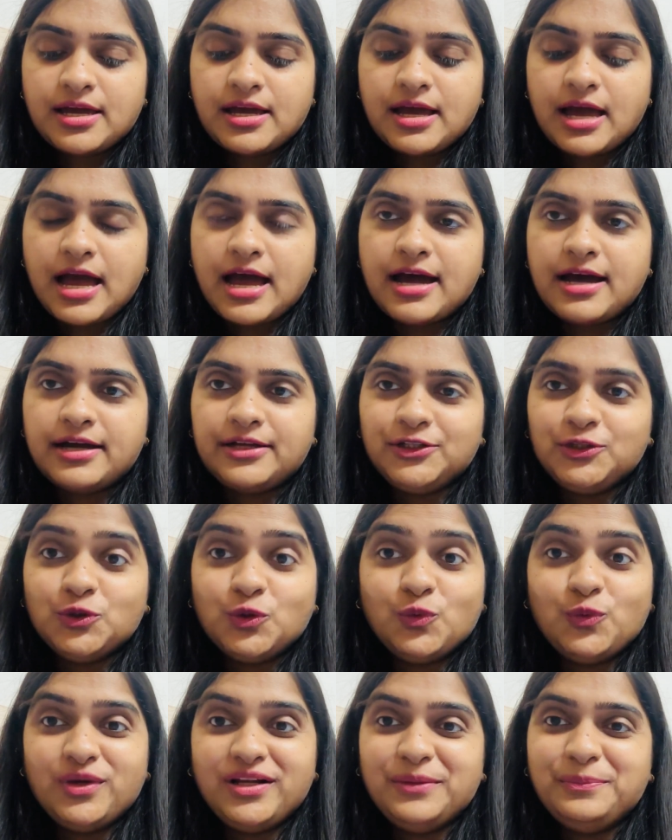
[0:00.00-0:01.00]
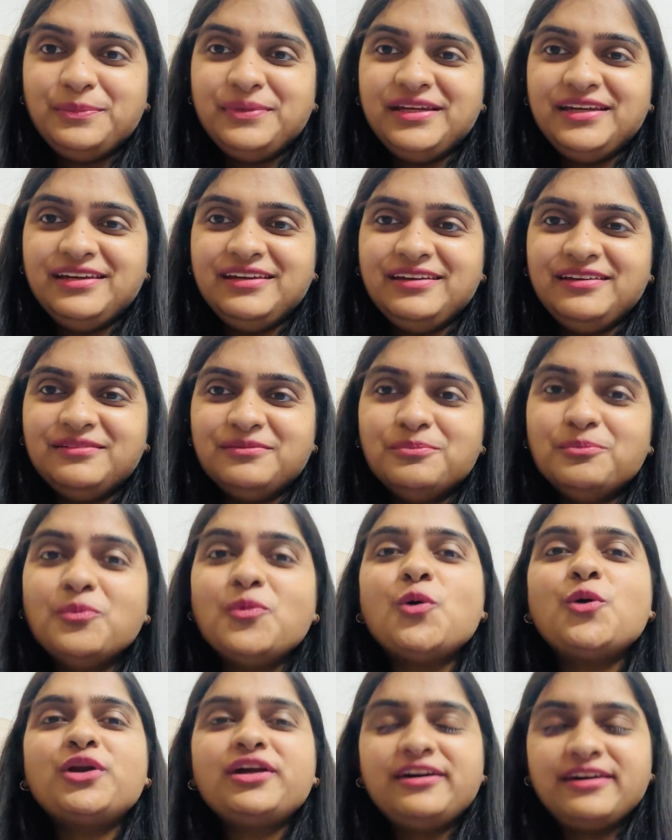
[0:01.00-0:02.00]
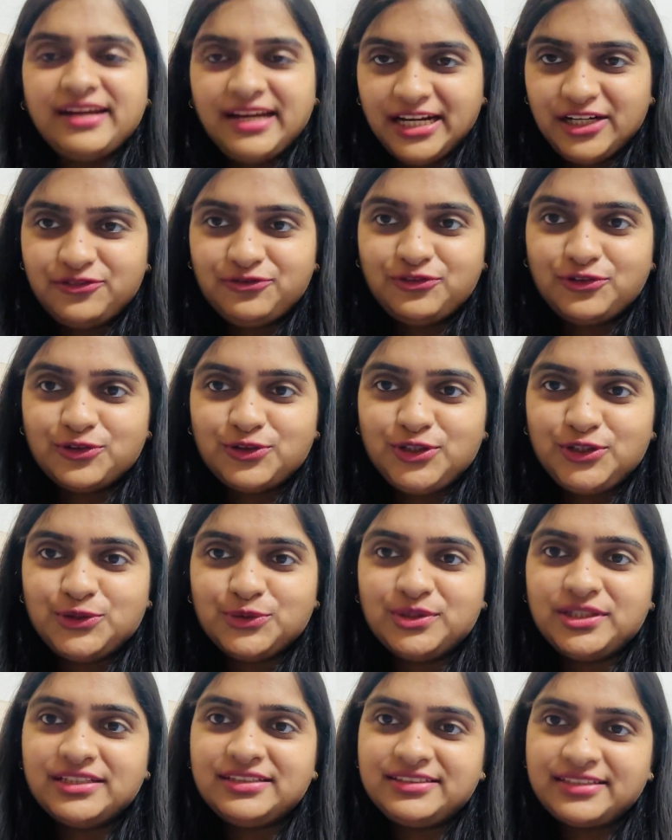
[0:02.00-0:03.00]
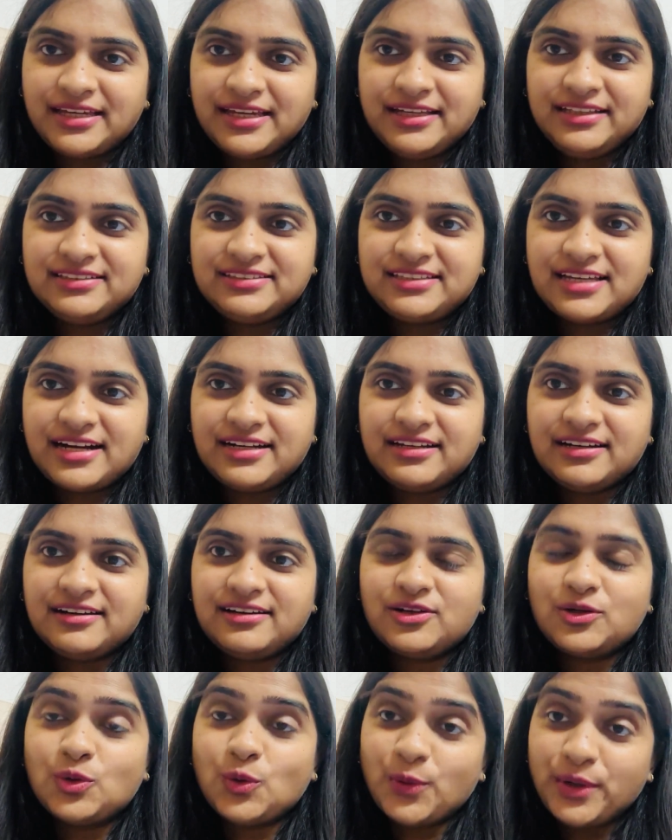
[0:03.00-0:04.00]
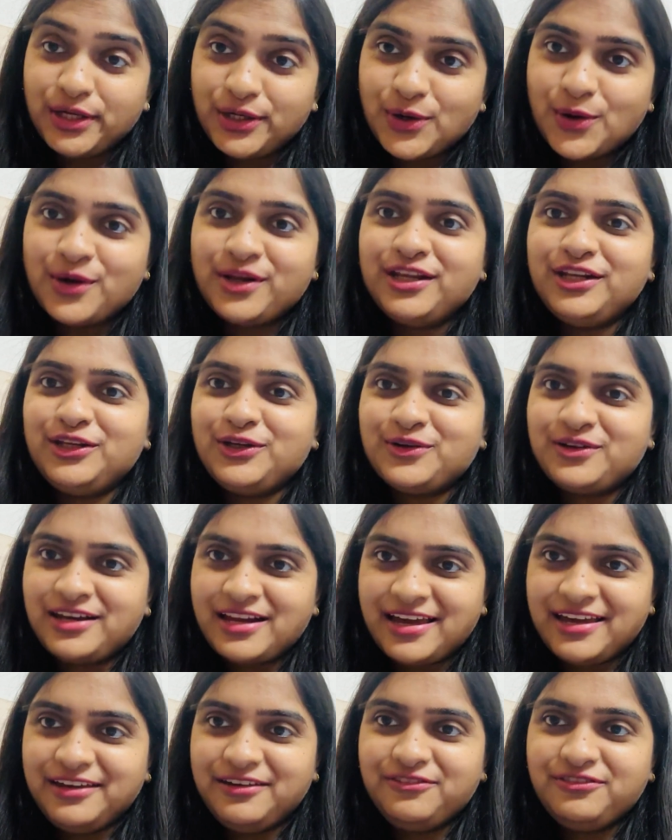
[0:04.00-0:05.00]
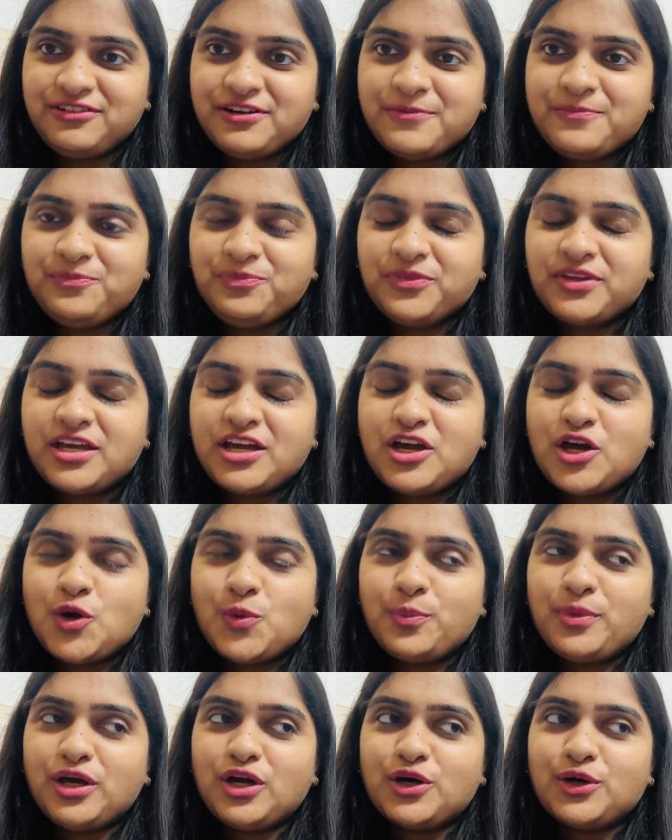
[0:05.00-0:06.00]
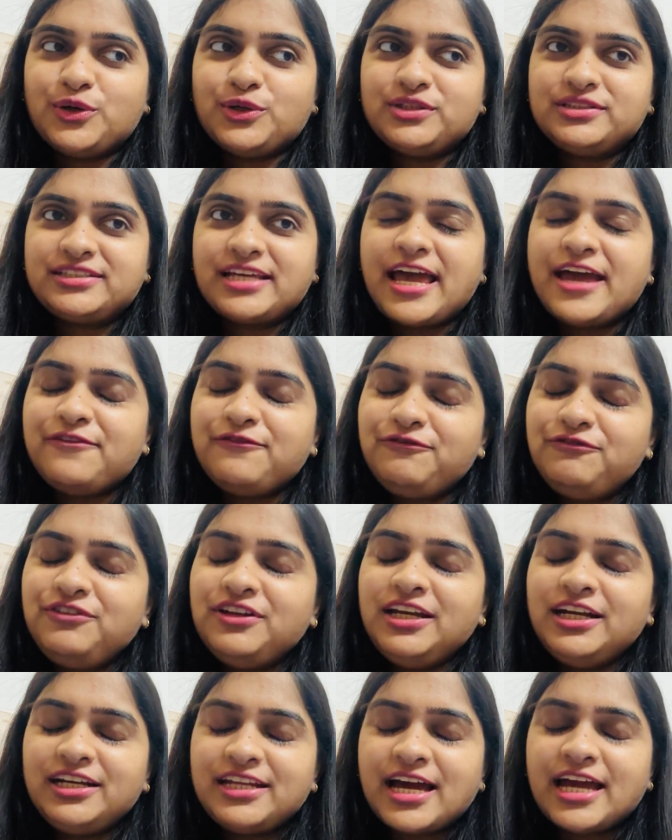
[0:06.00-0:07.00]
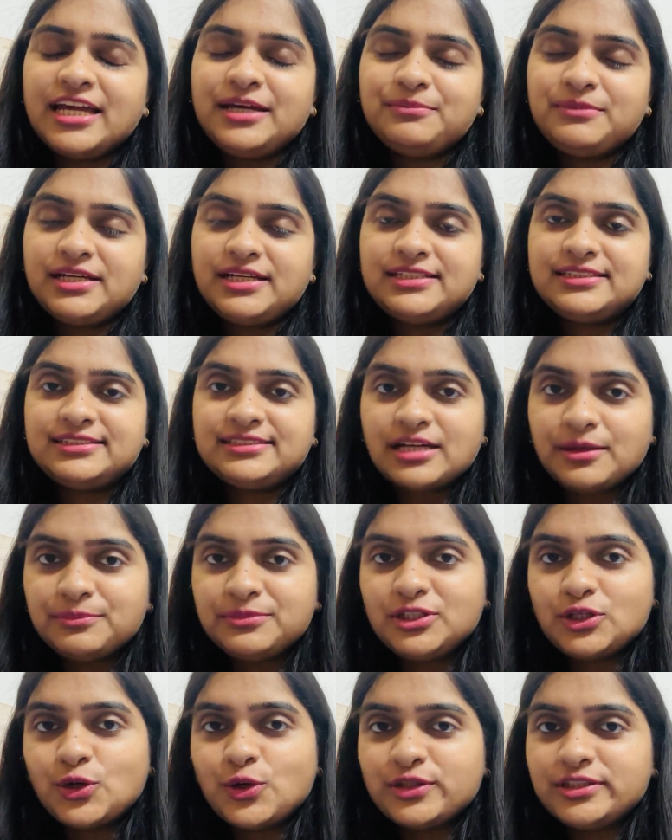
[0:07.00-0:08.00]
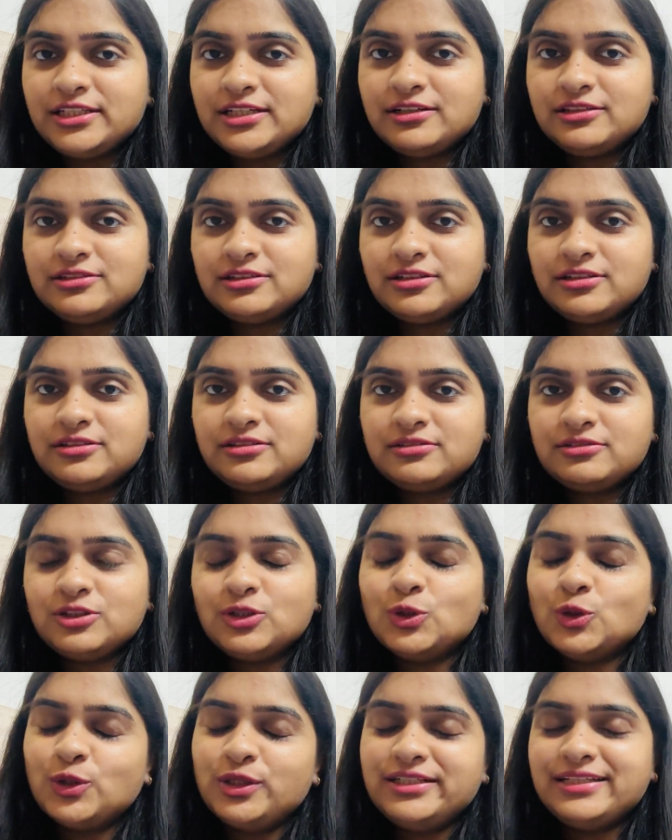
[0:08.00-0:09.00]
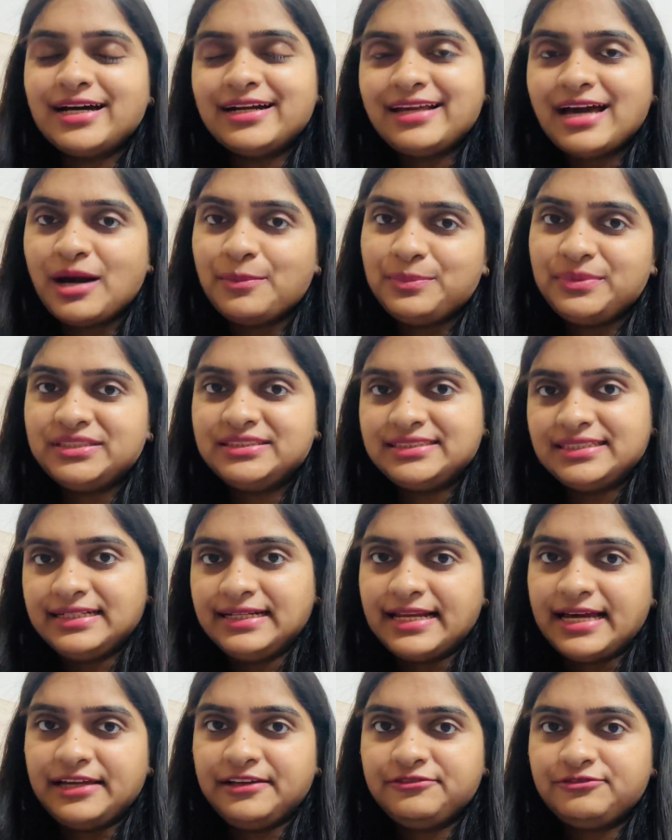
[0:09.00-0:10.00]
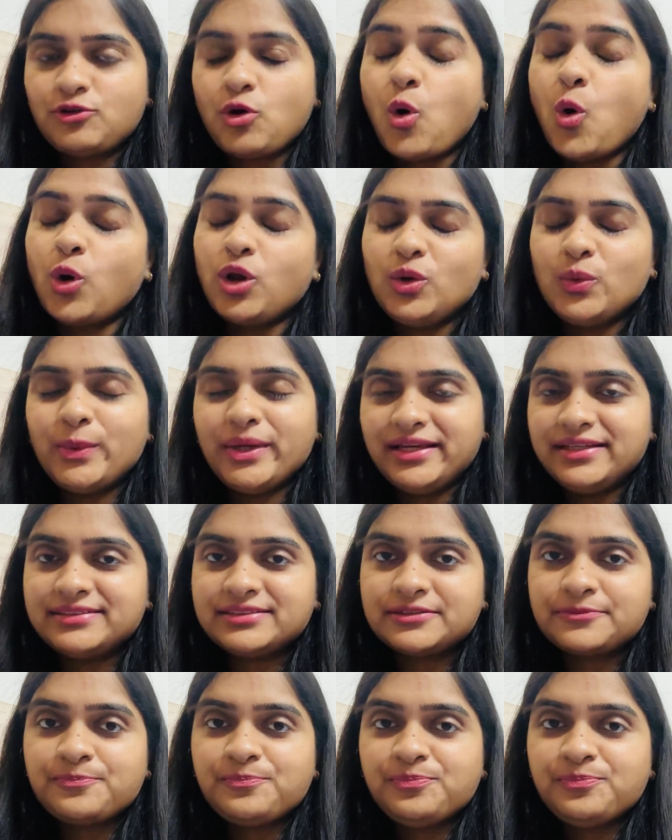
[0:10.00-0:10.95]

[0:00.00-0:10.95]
and you will be more grateful to the things that are going on in your life, because every time there is something or the other good that happens in life. Always